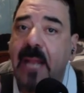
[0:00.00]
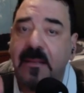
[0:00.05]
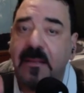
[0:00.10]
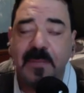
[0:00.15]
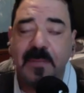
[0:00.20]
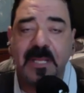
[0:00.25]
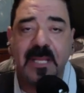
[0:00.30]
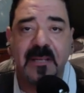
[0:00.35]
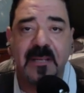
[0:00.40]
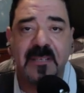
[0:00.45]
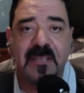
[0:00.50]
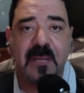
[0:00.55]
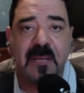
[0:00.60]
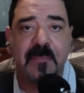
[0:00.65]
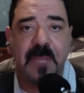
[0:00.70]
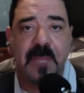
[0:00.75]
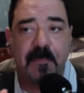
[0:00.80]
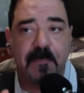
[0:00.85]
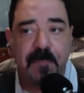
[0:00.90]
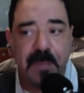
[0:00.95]
And let me tell you
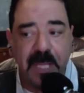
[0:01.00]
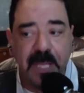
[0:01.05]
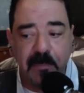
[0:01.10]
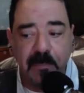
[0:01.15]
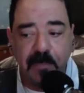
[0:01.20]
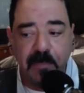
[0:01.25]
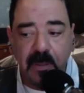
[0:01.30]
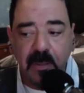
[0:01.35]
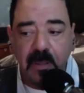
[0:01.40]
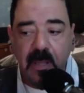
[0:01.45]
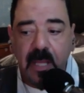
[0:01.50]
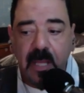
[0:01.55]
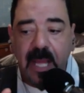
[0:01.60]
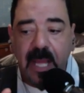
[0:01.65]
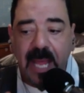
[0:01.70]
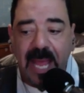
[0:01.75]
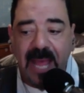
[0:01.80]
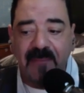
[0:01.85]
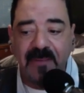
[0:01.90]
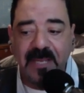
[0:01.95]
something. People
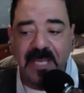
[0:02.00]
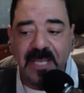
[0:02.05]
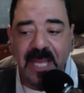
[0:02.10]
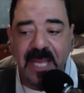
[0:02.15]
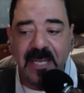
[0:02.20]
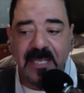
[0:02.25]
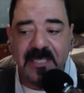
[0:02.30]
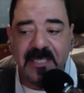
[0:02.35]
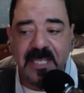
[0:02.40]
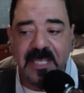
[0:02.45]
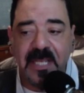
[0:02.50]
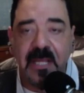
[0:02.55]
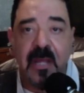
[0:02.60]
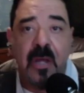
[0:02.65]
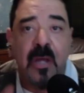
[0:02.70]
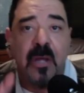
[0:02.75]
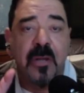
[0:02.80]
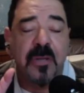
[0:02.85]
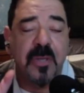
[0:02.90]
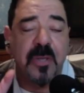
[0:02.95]
have a tendency
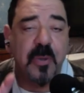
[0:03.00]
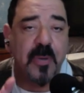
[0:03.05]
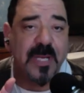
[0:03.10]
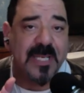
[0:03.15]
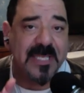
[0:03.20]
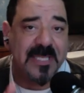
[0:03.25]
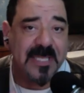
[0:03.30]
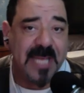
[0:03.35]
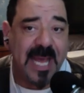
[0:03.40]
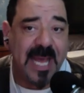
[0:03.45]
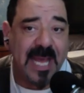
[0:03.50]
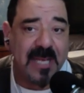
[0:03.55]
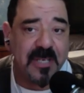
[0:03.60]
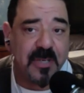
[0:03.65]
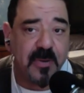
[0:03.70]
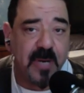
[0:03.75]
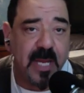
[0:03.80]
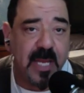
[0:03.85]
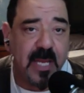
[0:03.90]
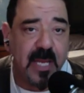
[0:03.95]
to
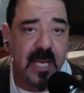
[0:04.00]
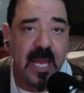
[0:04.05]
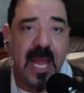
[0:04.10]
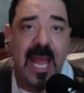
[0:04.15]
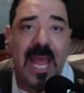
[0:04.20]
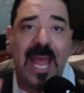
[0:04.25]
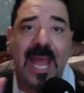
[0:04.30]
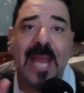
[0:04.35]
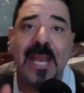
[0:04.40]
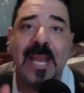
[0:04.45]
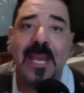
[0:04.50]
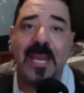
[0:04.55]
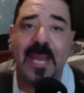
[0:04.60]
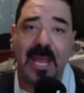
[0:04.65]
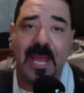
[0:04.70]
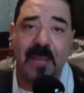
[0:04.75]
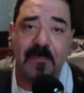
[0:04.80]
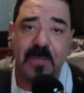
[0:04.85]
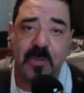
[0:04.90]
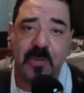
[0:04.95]
exaggerate and
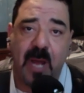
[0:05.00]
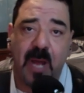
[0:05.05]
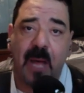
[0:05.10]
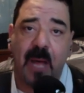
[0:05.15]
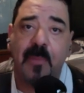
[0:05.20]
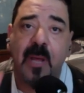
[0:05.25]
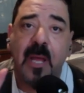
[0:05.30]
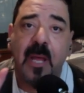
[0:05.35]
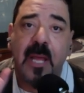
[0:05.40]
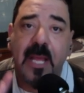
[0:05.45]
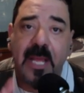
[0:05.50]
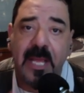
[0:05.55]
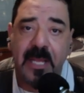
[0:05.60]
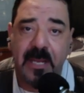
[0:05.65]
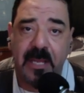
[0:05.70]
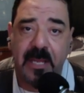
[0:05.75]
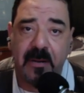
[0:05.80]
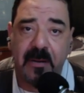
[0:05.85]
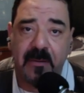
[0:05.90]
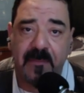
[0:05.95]
name drop
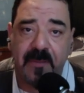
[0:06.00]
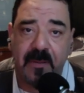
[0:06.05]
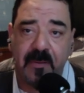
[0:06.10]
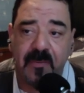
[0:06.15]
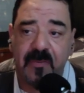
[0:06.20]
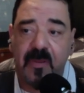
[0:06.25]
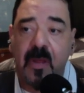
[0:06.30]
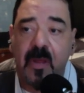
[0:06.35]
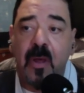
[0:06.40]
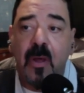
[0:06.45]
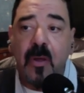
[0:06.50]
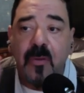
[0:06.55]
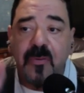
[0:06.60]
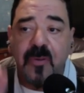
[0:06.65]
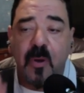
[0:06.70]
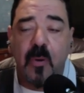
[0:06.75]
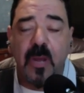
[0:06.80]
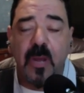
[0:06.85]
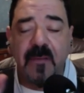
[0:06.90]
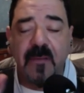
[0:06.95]
in interviews.
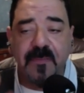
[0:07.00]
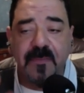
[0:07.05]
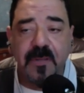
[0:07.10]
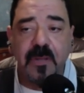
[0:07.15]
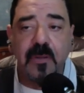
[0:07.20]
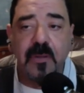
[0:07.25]
So if